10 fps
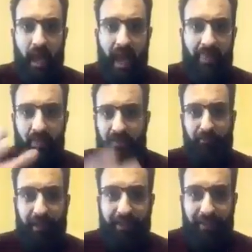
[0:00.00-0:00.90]
and they're
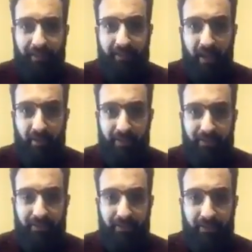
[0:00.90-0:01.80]
defending the
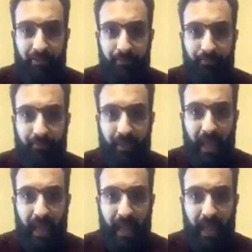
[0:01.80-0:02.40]
terrorists.